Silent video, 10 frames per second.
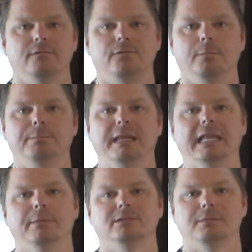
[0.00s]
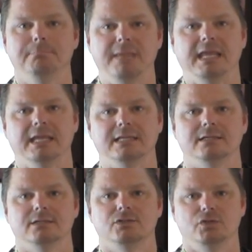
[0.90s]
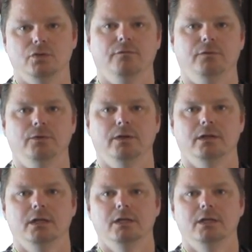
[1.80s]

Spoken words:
from being able to make it to the food.